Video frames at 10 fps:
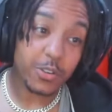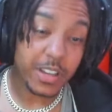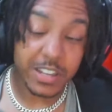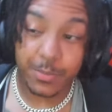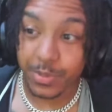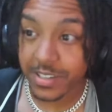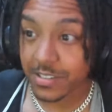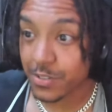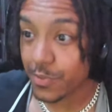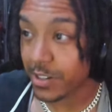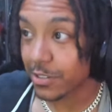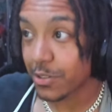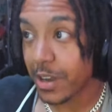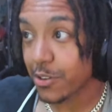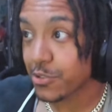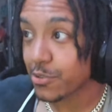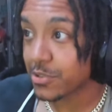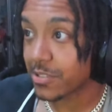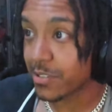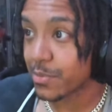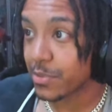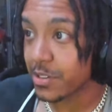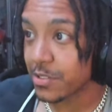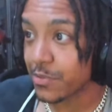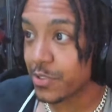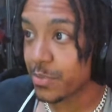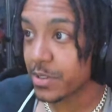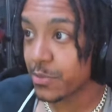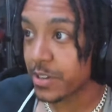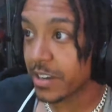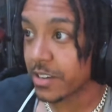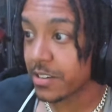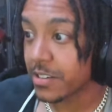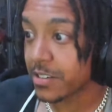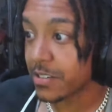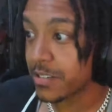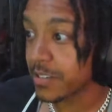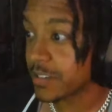go ahead and play this fucking little outro song, bro. You feel me? We got,